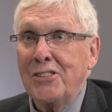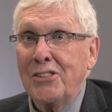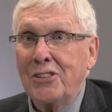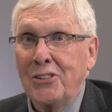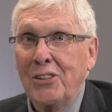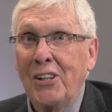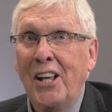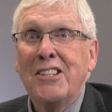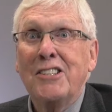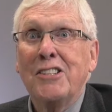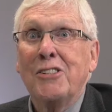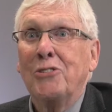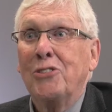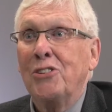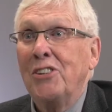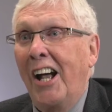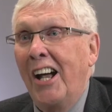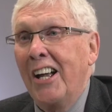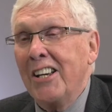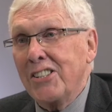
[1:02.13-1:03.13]
So
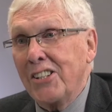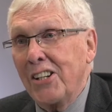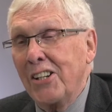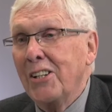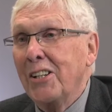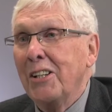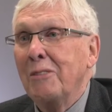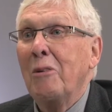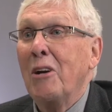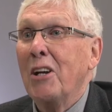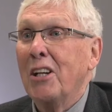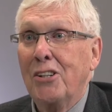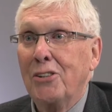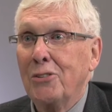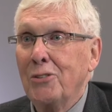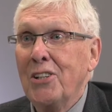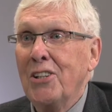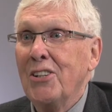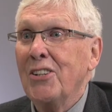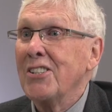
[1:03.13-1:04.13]
I started my
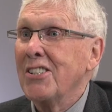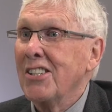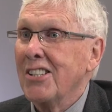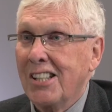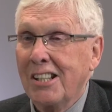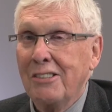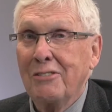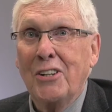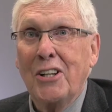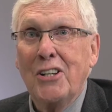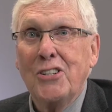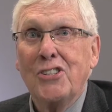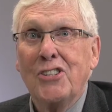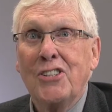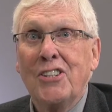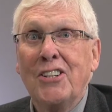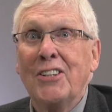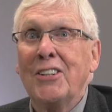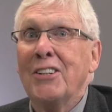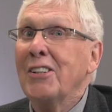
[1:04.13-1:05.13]
career as a civil
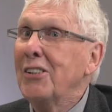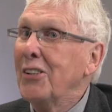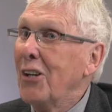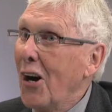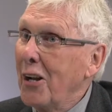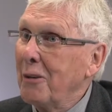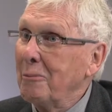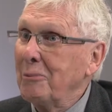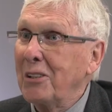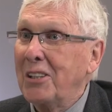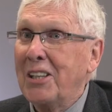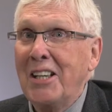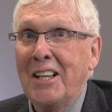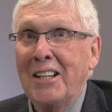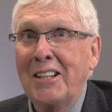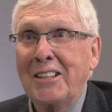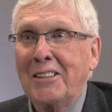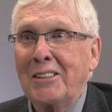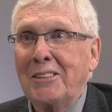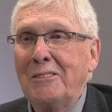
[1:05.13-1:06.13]
engineer, not
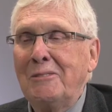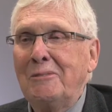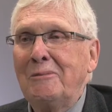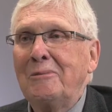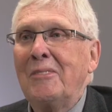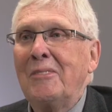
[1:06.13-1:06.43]
mechanical.